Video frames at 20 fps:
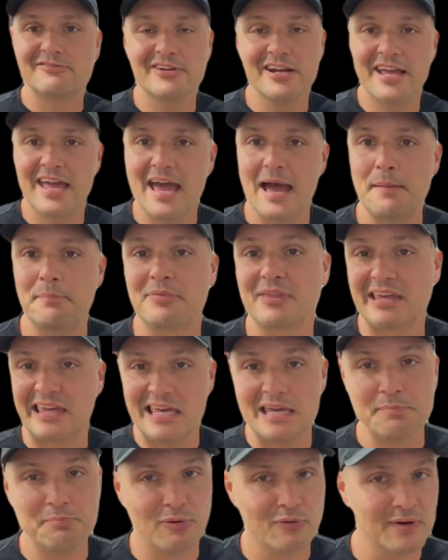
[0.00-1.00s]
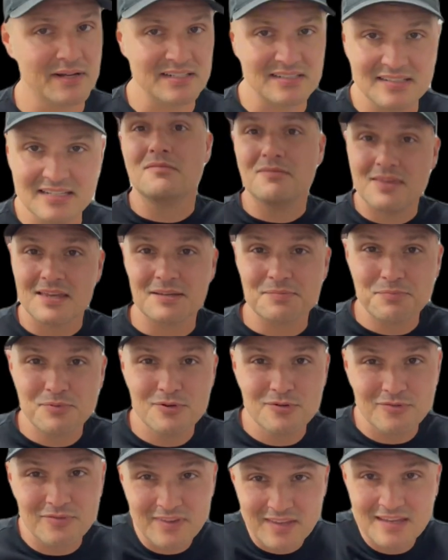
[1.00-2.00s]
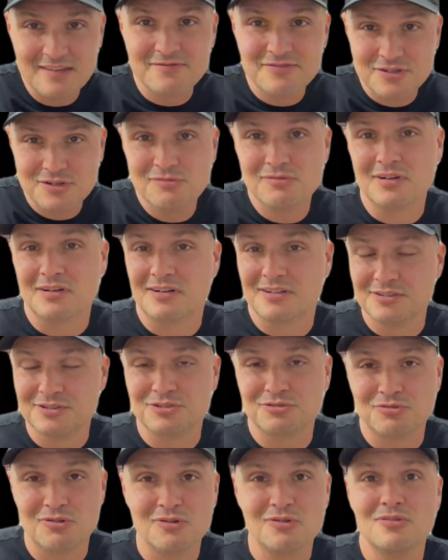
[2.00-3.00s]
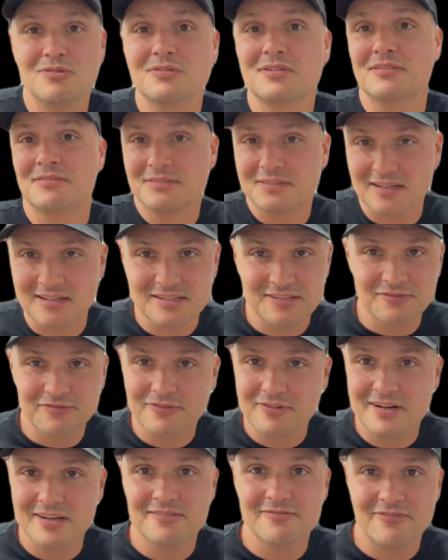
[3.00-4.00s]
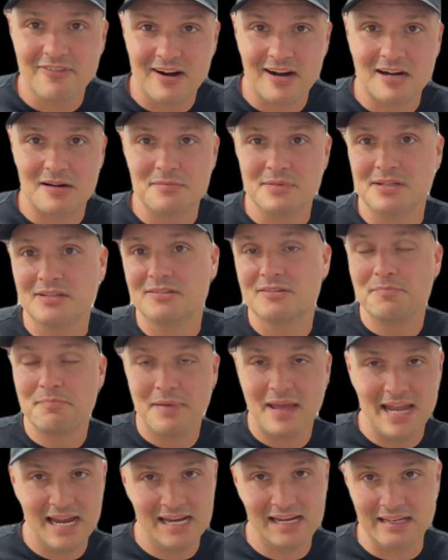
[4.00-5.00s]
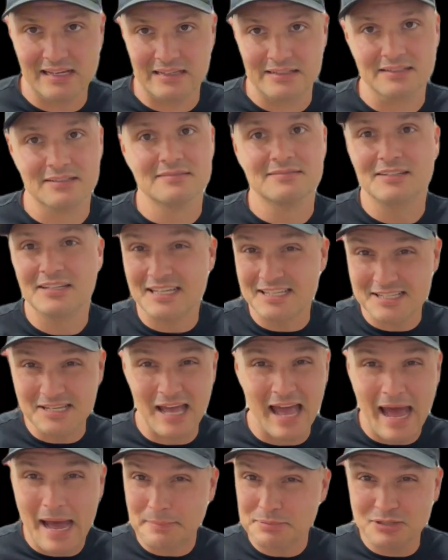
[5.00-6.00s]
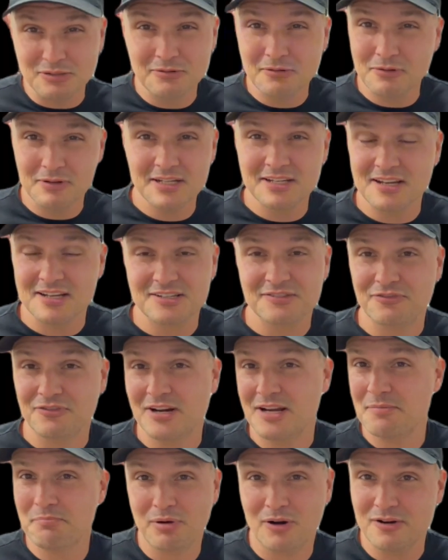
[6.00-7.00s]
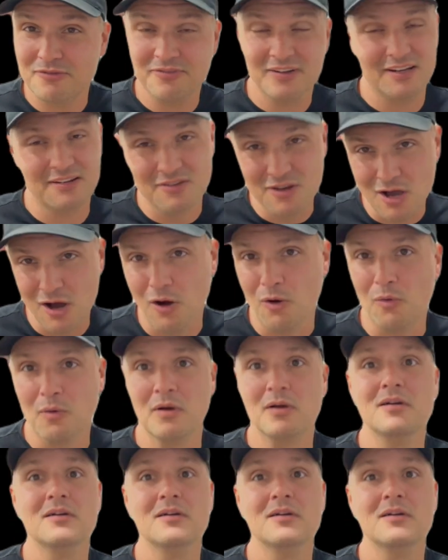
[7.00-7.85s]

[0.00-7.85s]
recap the key points. This booth gives you a controlled, dust-free environment to paint in. Is it absolutely dust-free and perfect? No.